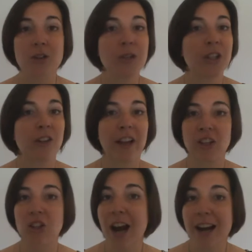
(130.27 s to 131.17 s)
Use an
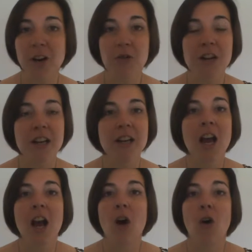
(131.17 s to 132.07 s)
electronic one,
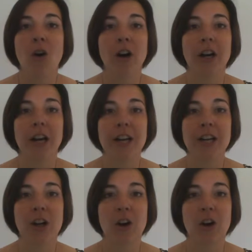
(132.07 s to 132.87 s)
or,